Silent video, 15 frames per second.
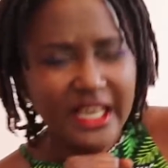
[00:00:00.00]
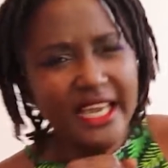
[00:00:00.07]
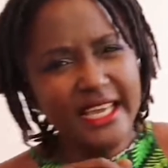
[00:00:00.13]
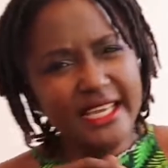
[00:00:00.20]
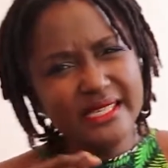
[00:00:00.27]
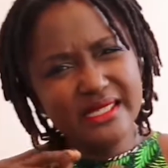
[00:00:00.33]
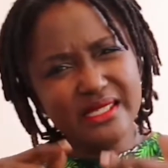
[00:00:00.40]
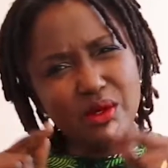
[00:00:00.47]

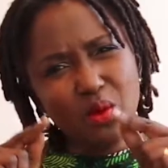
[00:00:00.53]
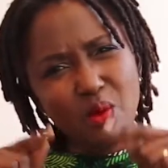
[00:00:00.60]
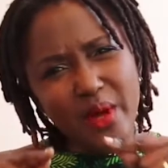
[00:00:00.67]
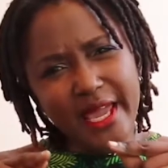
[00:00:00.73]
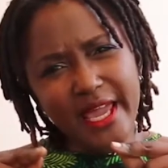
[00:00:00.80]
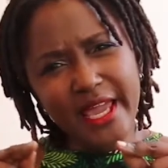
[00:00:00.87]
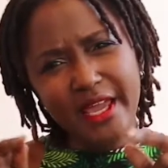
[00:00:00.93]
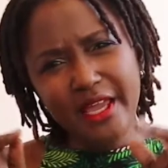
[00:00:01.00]
is the
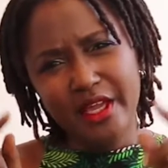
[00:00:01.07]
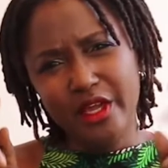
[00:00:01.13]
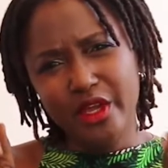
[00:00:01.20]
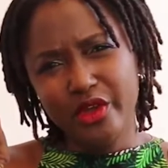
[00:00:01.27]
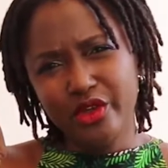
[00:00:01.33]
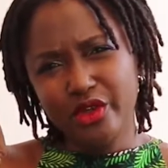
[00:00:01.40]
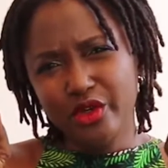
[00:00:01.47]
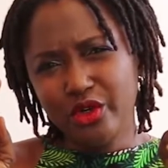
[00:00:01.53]
way
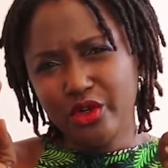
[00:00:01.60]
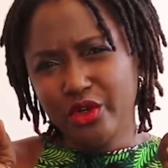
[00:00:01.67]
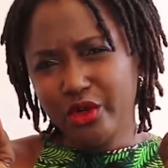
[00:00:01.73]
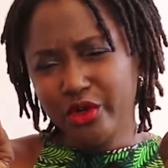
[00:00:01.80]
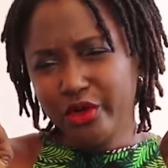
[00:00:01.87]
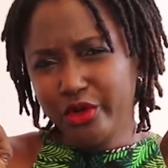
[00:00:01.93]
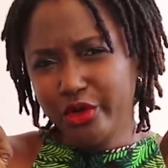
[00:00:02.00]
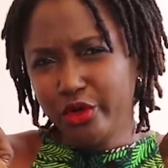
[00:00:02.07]

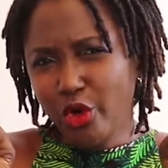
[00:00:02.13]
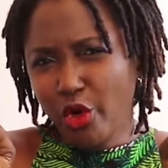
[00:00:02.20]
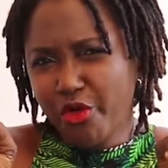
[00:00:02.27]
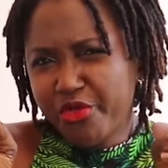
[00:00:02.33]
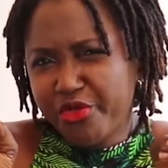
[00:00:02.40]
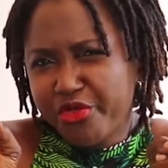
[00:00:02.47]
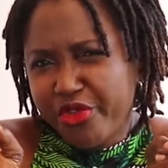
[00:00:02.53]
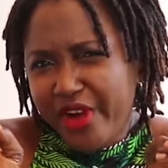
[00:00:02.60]
your
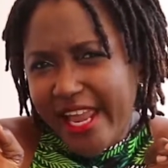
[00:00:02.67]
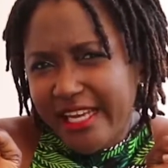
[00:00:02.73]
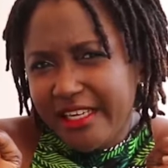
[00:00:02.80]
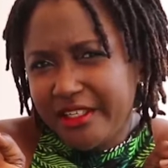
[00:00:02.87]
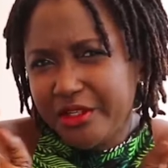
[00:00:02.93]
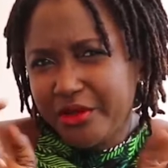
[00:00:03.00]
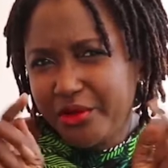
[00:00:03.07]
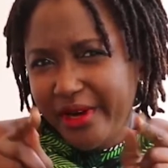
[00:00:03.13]

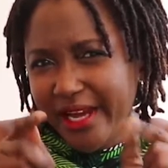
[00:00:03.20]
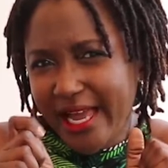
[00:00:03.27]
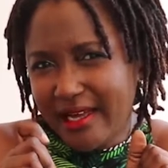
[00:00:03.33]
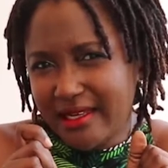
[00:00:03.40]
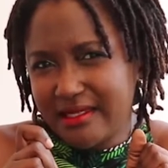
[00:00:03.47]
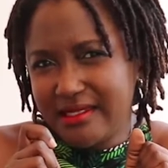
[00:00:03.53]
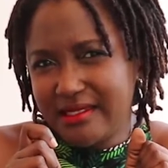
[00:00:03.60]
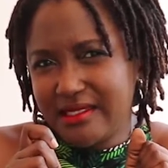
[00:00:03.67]
friend
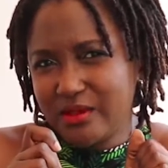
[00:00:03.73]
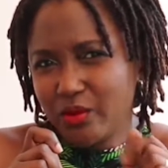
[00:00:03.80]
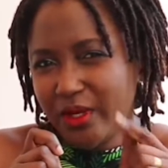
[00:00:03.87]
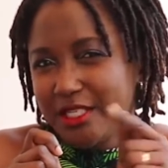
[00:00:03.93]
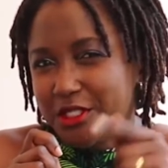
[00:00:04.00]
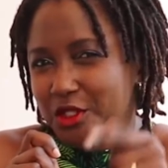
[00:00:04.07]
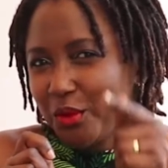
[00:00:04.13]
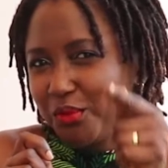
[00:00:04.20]
reacts
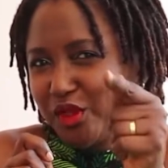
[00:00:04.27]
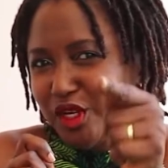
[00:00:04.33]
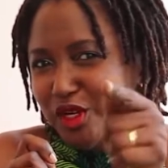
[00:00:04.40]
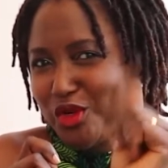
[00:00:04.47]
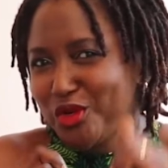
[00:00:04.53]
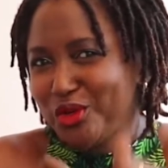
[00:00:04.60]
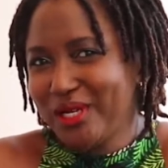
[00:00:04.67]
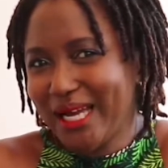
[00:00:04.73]
when something
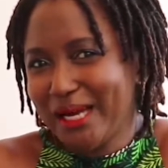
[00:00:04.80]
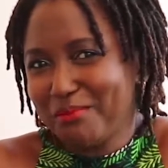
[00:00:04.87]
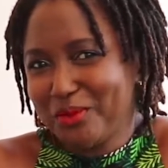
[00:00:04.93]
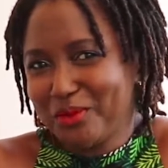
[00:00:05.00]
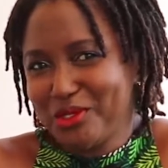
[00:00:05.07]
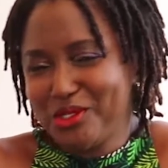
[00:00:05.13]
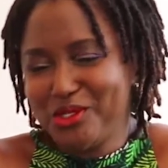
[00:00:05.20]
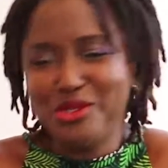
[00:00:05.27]
good
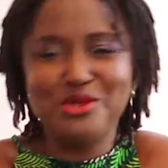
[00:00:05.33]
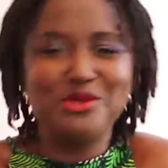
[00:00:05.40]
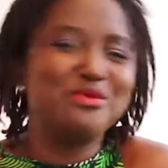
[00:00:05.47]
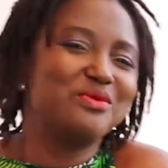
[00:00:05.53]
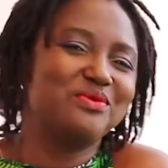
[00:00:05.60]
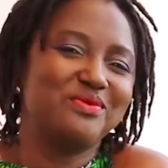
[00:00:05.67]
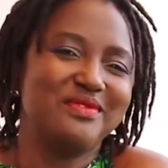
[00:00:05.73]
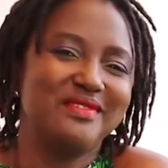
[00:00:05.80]
happens to you
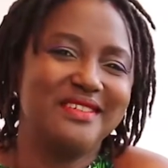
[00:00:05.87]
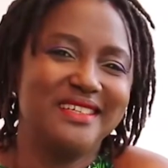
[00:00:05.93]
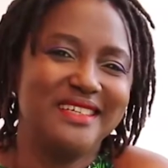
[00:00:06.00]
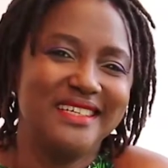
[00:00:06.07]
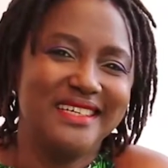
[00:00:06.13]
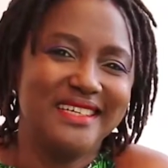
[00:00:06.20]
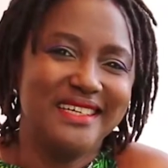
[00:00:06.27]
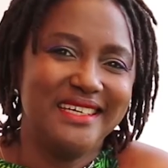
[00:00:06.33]

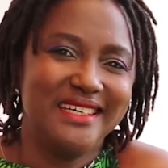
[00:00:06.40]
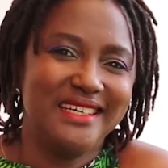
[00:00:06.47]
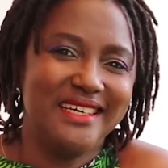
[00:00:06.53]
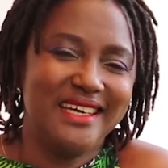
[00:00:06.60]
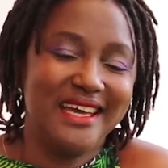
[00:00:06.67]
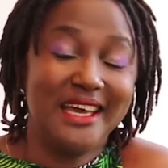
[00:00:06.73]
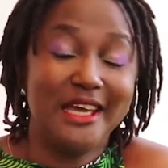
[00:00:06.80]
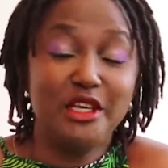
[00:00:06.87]

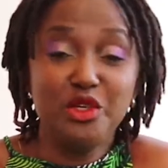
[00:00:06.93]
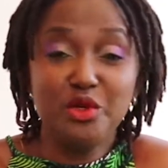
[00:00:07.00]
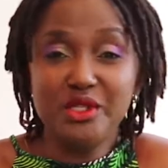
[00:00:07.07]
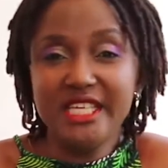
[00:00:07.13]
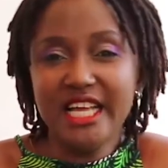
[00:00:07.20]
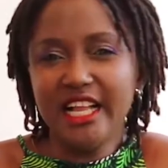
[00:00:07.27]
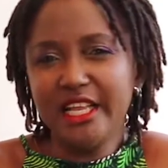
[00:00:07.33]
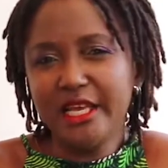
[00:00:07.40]
and you
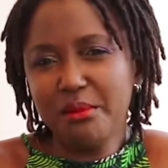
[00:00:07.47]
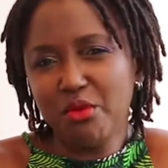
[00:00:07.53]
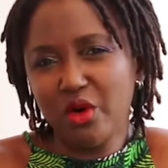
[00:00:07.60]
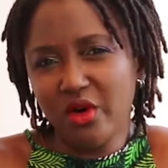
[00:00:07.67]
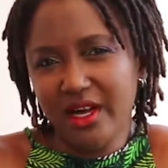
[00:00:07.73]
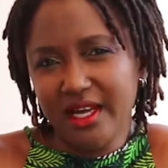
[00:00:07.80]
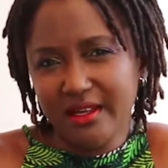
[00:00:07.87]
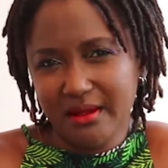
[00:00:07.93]
tell him
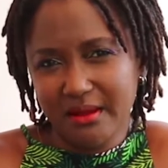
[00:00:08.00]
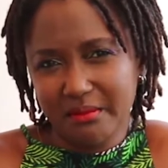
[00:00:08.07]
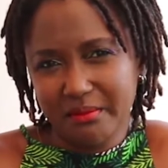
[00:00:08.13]
or her.